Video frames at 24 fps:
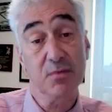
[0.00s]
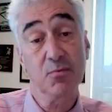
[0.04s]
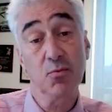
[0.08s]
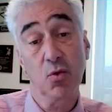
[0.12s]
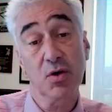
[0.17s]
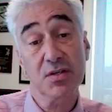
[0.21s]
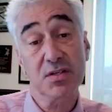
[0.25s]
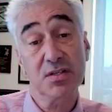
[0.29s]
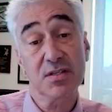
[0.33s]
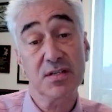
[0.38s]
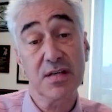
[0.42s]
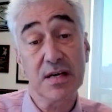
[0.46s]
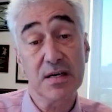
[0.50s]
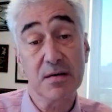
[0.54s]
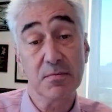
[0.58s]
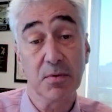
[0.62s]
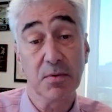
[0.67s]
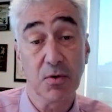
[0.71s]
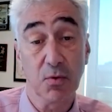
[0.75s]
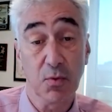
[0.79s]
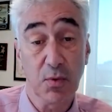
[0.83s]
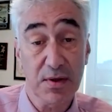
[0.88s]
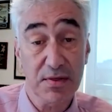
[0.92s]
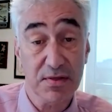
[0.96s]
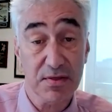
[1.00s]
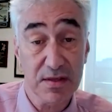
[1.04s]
more stable with